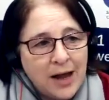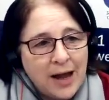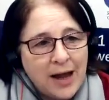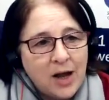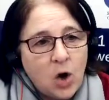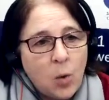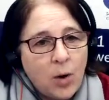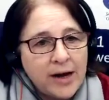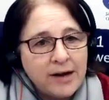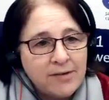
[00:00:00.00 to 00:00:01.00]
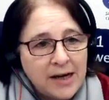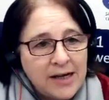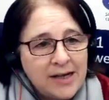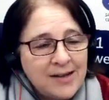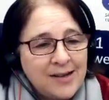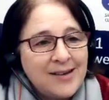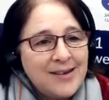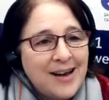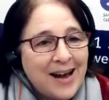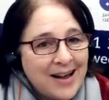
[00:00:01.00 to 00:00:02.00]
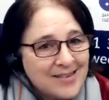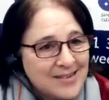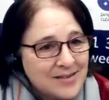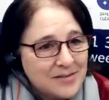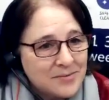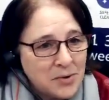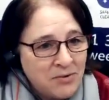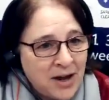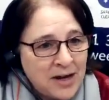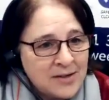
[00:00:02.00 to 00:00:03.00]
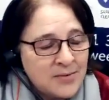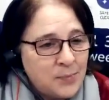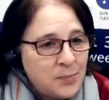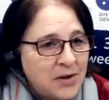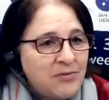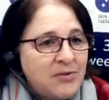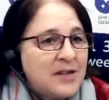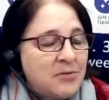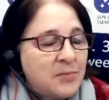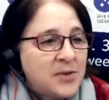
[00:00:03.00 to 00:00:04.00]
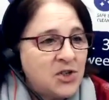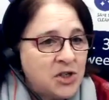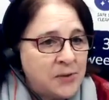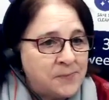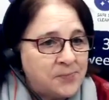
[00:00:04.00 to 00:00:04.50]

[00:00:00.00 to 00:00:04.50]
inquiry as we've had previously from Situ.